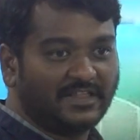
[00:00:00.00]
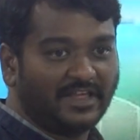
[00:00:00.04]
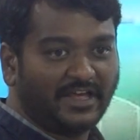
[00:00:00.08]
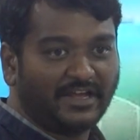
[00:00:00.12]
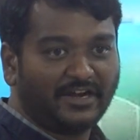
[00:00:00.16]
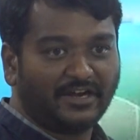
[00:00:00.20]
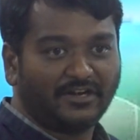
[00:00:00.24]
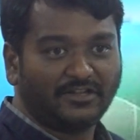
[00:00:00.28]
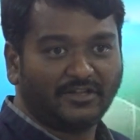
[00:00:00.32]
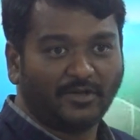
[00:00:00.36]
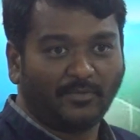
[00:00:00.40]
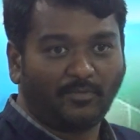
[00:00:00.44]
there
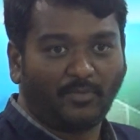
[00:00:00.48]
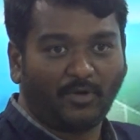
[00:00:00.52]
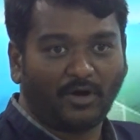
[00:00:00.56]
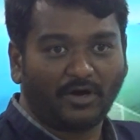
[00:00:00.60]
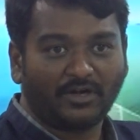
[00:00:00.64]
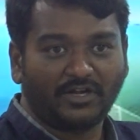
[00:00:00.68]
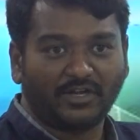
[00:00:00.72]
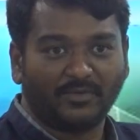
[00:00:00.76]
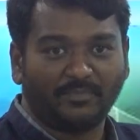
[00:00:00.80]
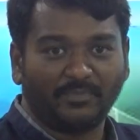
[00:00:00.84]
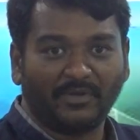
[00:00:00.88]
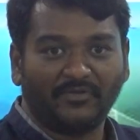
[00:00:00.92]
at the
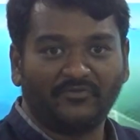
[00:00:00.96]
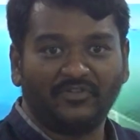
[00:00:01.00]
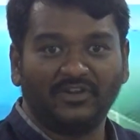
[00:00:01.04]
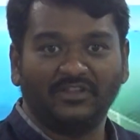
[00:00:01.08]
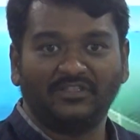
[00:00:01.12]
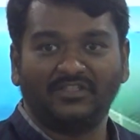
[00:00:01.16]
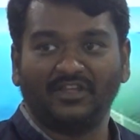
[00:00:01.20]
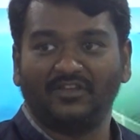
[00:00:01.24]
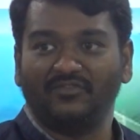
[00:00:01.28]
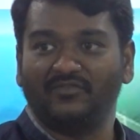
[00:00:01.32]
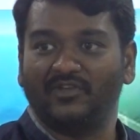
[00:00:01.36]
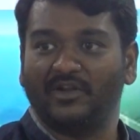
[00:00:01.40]
bottom,
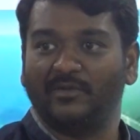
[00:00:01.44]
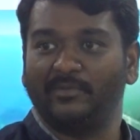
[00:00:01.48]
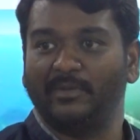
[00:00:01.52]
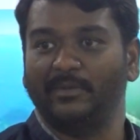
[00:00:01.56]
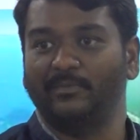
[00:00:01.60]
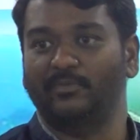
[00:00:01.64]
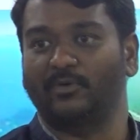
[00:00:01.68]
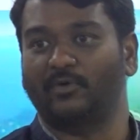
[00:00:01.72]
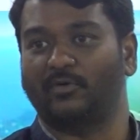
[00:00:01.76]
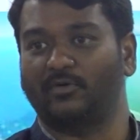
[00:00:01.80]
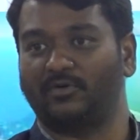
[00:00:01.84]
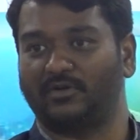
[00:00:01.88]
everything will be
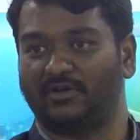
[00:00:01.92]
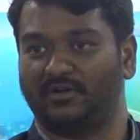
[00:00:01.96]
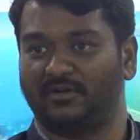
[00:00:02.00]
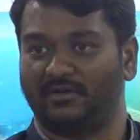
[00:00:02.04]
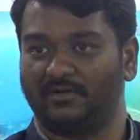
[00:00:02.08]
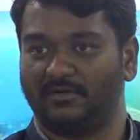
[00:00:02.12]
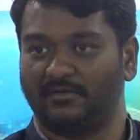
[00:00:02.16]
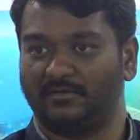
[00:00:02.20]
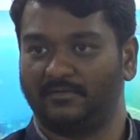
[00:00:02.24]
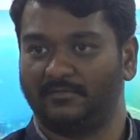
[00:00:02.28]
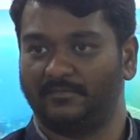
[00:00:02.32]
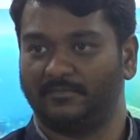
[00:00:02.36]
broken.
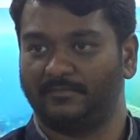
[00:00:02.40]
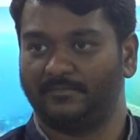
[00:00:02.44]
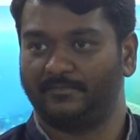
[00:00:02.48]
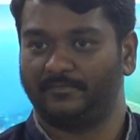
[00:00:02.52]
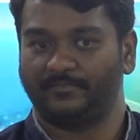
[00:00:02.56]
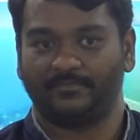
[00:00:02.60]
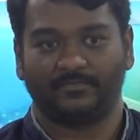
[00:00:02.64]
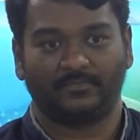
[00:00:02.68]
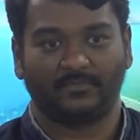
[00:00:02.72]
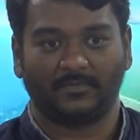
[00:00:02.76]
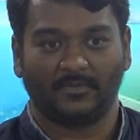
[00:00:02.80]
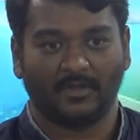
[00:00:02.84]

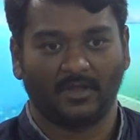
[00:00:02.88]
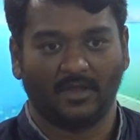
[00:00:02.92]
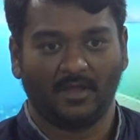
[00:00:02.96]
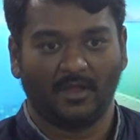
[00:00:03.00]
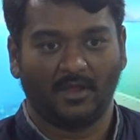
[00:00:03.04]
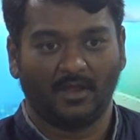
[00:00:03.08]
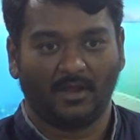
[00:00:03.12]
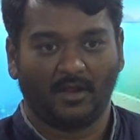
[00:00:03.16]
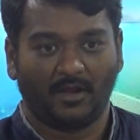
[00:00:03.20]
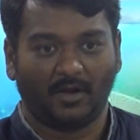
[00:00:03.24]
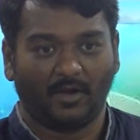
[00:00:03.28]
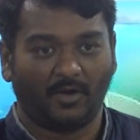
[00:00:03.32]

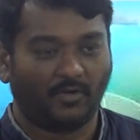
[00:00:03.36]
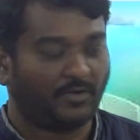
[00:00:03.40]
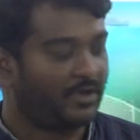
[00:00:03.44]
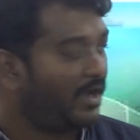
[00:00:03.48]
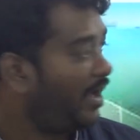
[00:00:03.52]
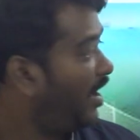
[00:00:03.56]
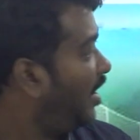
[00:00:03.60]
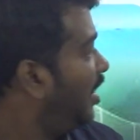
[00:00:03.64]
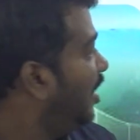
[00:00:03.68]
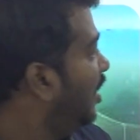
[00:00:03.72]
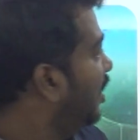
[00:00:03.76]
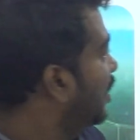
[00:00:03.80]
Okay.